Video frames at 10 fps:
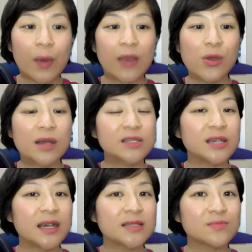but you are
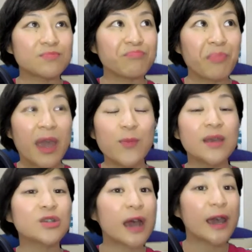just
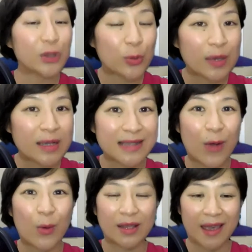maybe trying to be
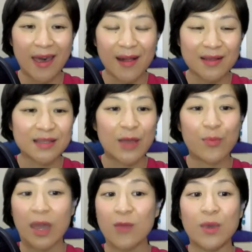someone else that
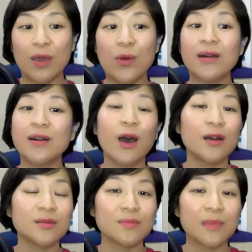maybe you are
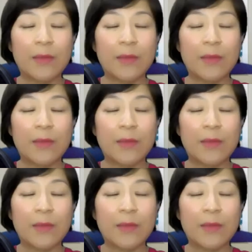not.